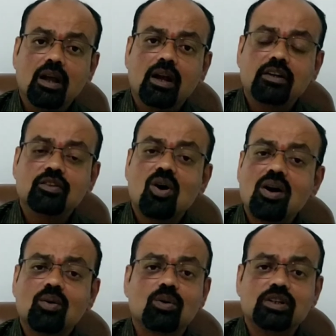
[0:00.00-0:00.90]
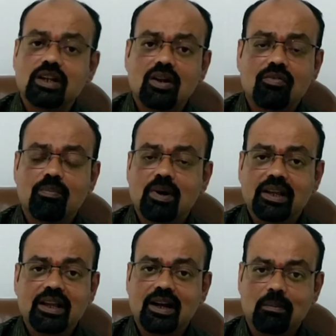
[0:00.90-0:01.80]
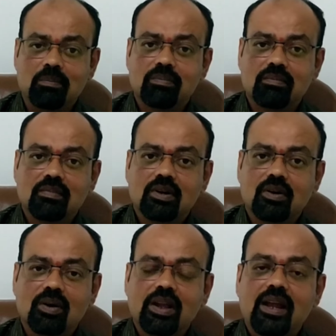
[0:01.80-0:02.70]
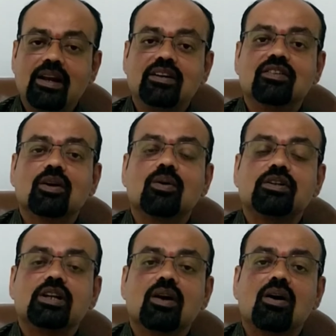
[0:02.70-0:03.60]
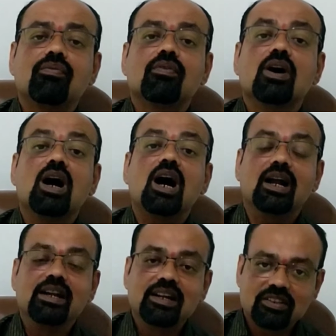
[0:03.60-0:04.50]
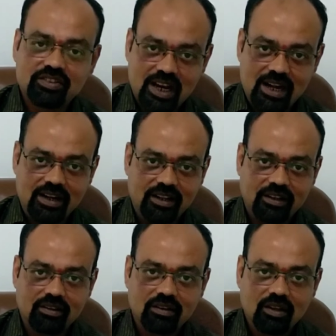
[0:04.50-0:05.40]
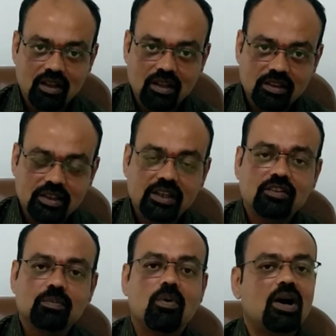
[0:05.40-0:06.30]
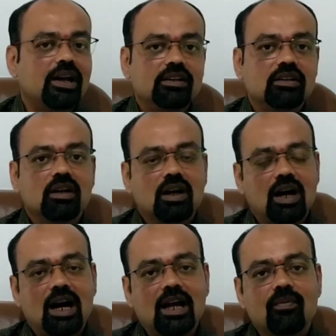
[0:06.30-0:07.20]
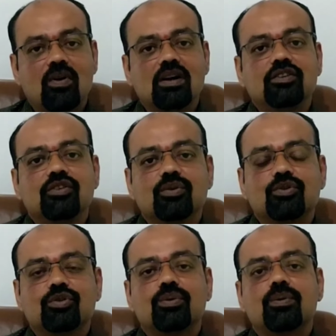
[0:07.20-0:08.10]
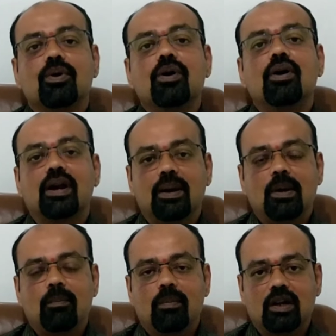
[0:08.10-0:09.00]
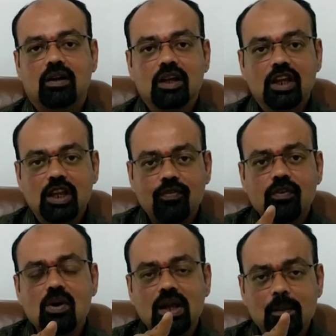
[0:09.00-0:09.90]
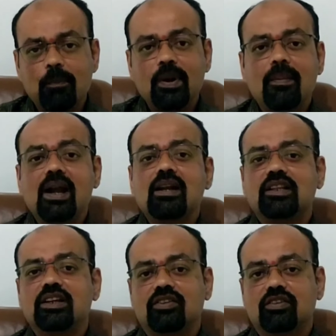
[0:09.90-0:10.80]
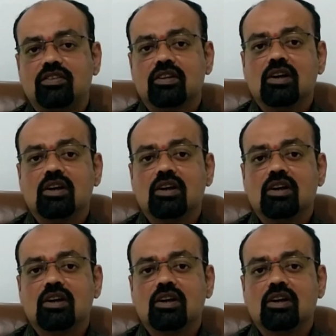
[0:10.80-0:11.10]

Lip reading: it's not question of mugging up. Okay, it is the question of understanding. This point I want you to remember. If you implement this,